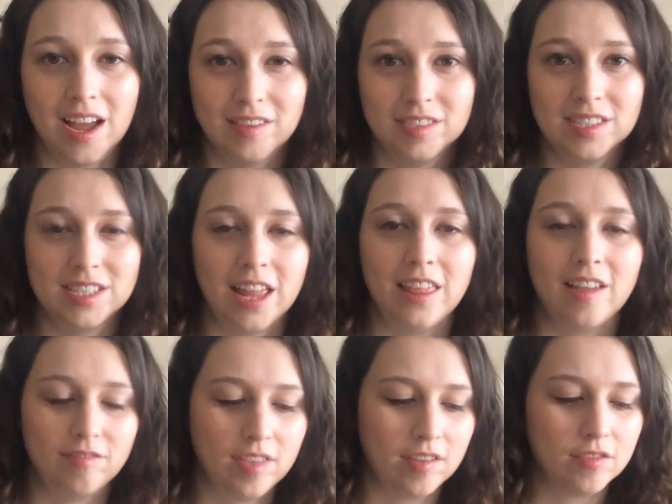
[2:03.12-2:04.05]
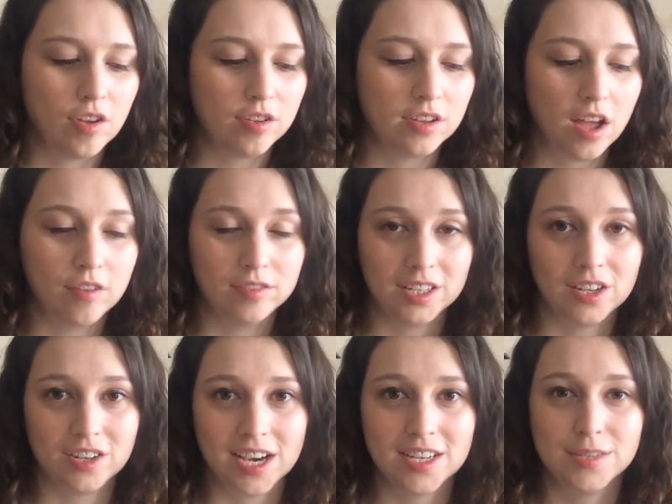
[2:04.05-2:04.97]
I have to say. They've got a really
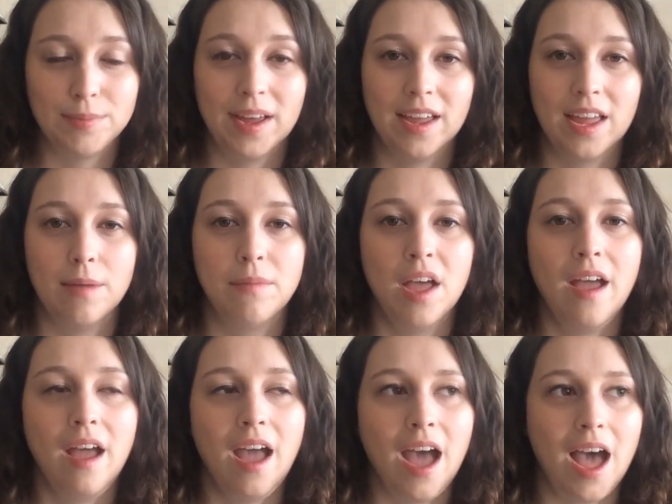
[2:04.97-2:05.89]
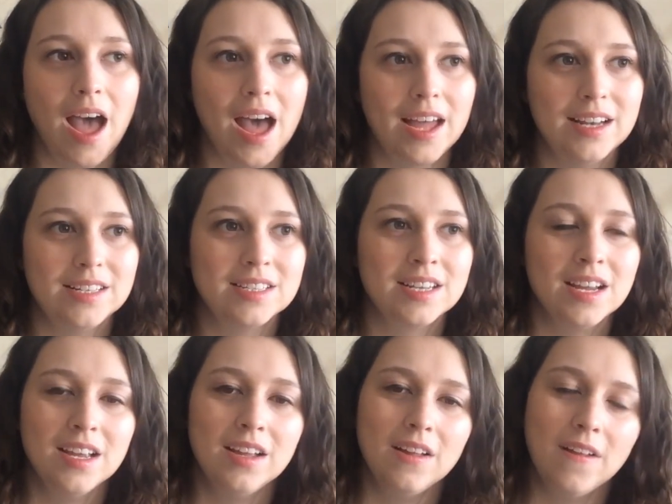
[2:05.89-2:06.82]
good actor playing him. And
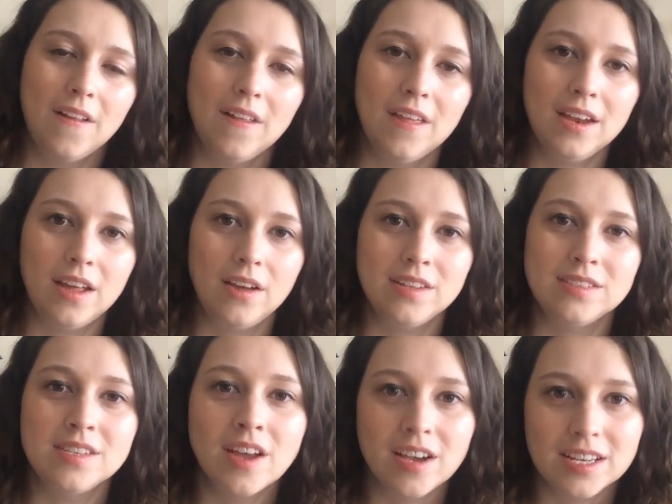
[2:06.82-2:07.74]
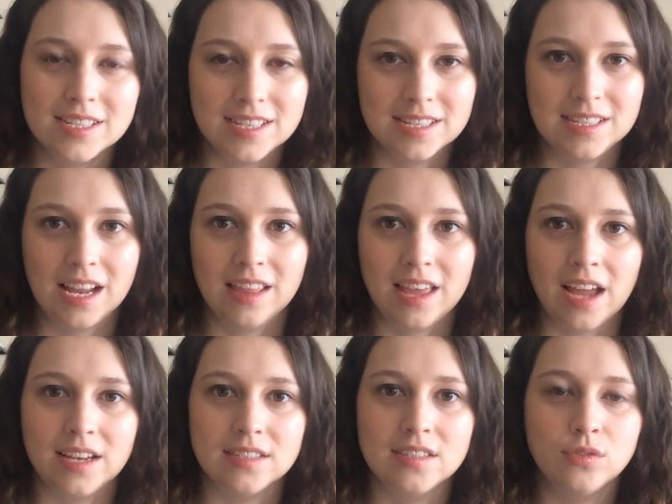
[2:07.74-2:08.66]
you know, it's nice to see
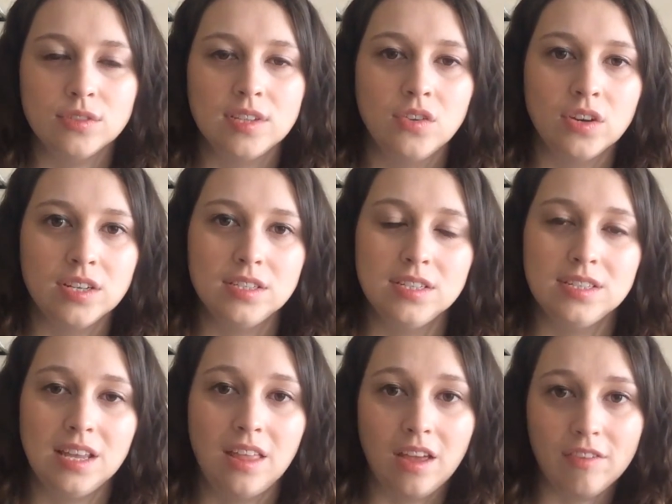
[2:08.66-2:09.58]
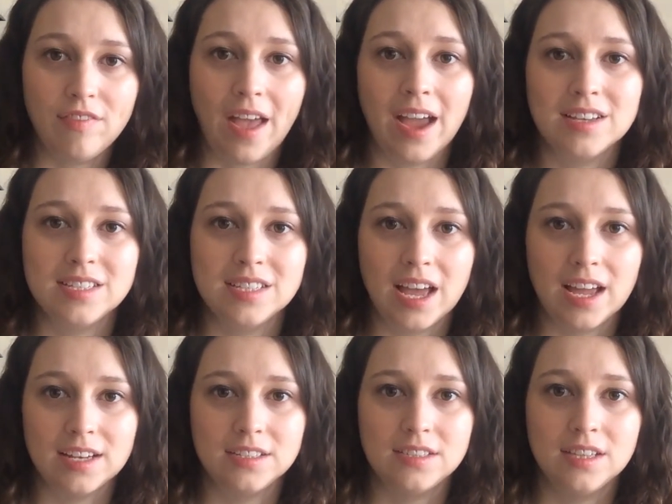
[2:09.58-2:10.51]
that, and it's also nice to see the effect
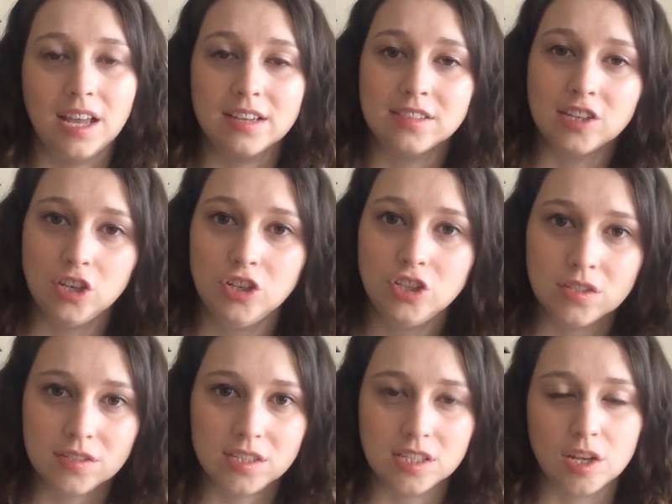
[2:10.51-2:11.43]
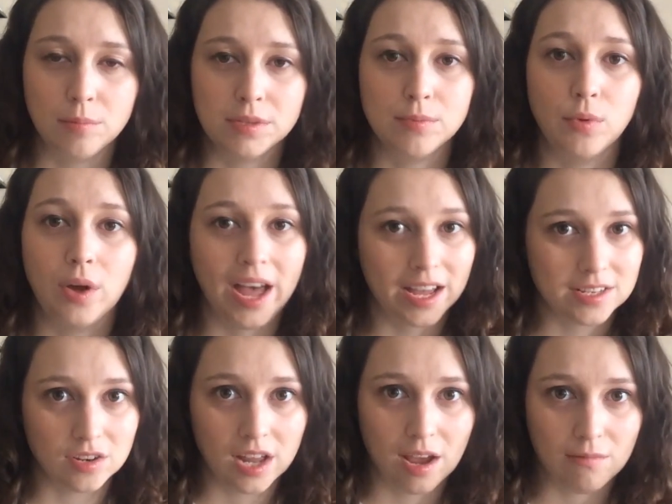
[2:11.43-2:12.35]
that the execution of Sir Thomas More
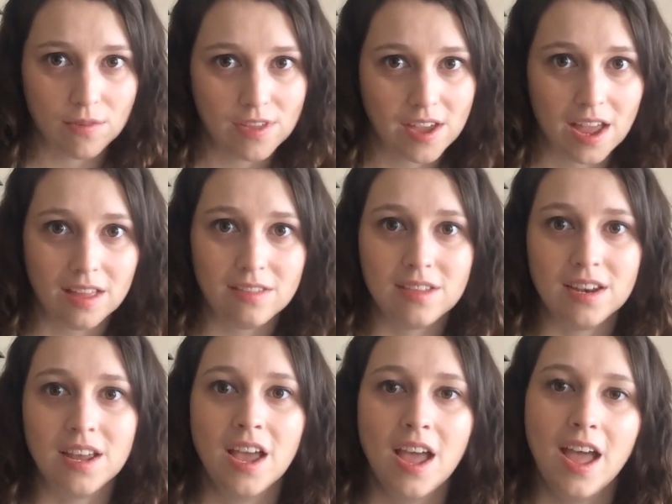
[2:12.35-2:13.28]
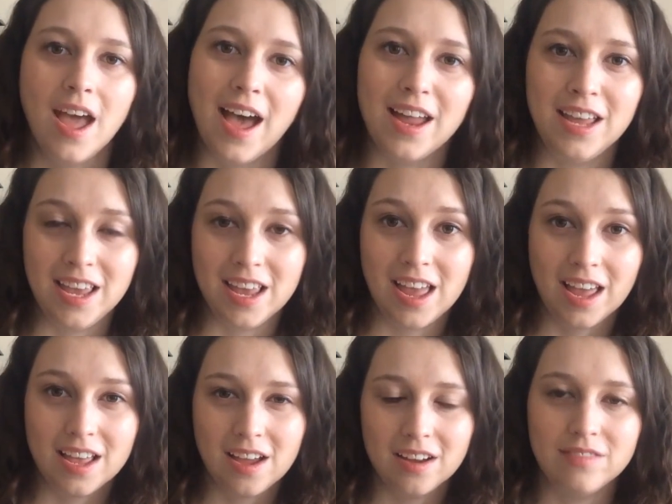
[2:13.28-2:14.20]
had on Henry VIII, and he
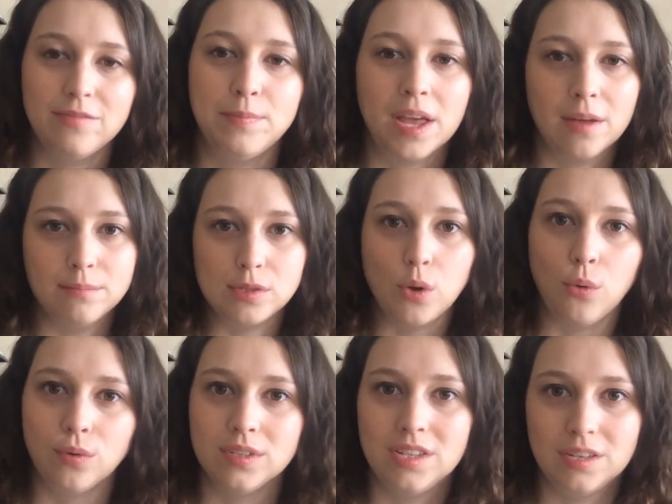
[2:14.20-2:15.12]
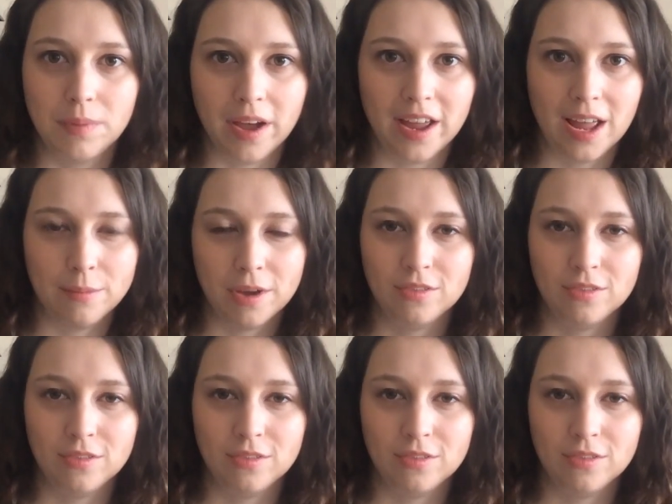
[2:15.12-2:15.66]
kind of becomes haunted by him.